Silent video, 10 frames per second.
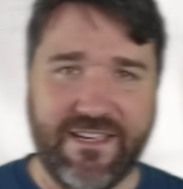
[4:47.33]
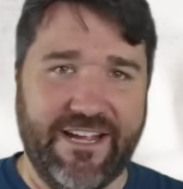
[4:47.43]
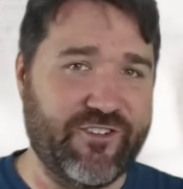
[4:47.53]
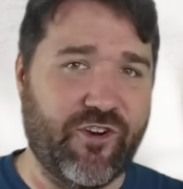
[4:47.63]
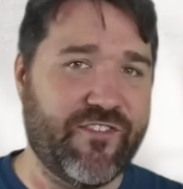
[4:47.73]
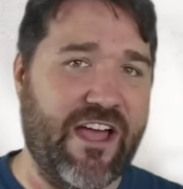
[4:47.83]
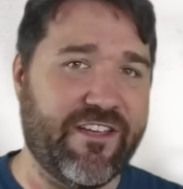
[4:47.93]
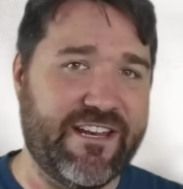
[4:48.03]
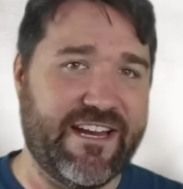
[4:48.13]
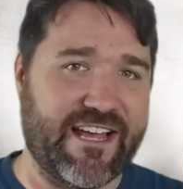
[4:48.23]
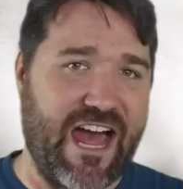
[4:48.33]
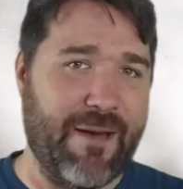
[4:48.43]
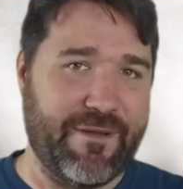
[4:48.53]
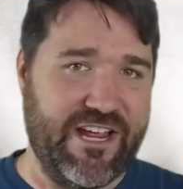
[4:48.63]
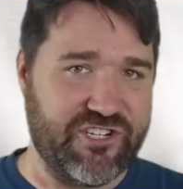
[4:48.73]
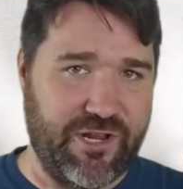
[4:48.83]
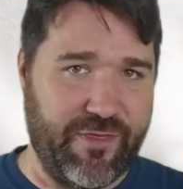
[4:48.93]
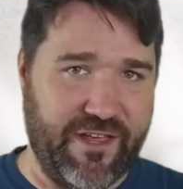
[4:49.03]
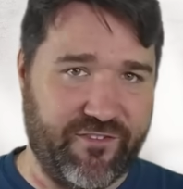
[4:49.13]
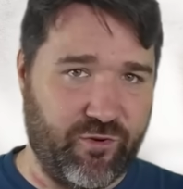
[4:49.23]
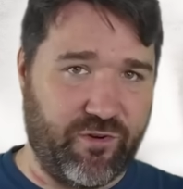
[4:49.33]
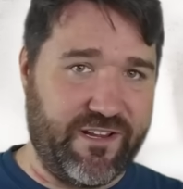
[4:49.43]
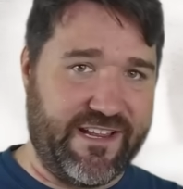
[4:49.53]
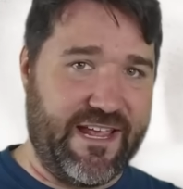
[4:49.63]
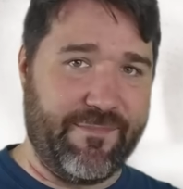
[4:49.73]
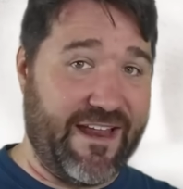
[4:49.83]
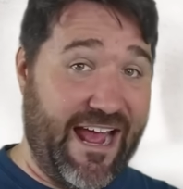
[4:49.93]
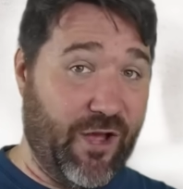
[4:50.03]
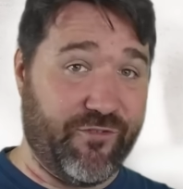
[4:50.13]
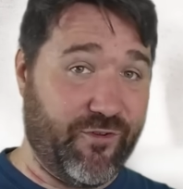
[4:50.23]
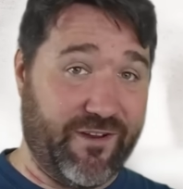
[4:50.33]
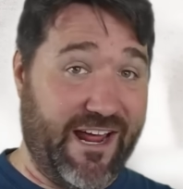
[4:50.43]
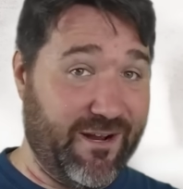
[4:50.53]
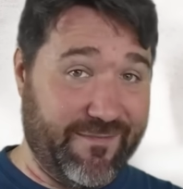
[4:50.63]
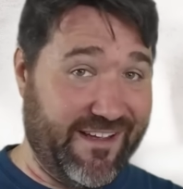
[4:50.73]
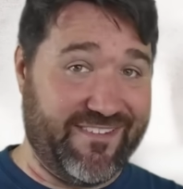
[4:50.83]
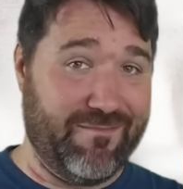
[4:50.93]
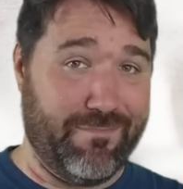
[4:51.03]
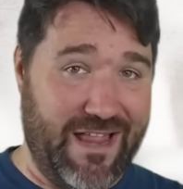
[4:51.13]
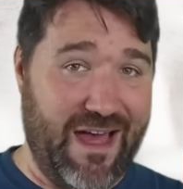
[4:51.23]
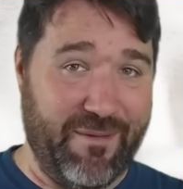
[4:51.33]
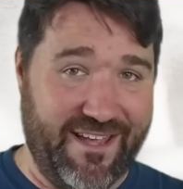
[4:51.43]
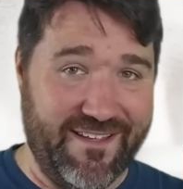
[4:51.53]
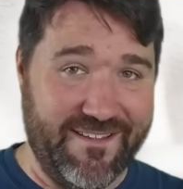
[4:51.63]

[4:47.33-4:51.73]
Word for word: It turns out you need a combination of things in order to keep that household item nice and blobby.